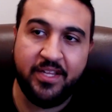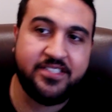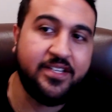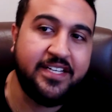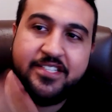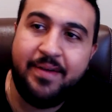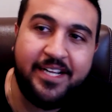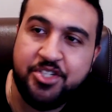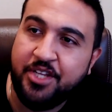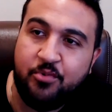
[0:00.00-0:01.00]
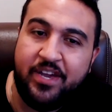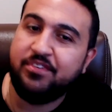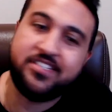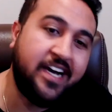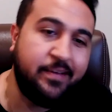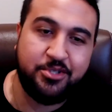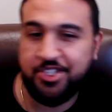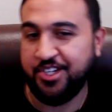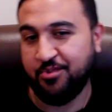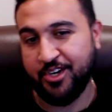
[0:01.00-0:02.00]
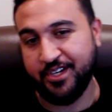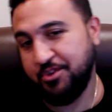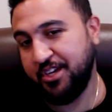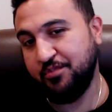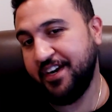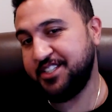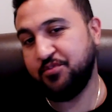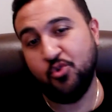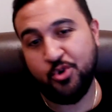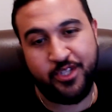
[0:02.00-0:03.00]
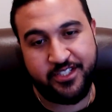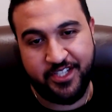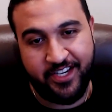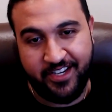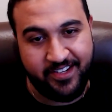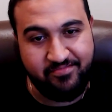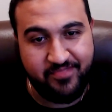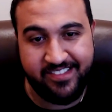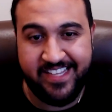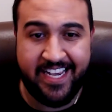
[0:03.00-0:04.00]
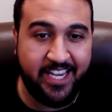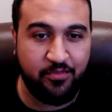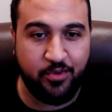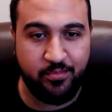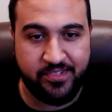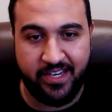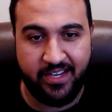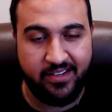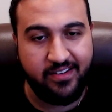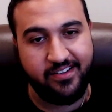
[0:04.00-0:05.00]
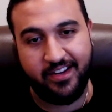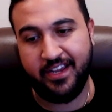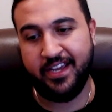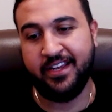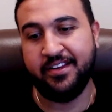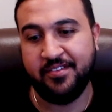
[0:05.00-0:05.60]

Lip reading: let's imagine like we have a time machine, right? And we can fast forward, let's say, a decade from today, and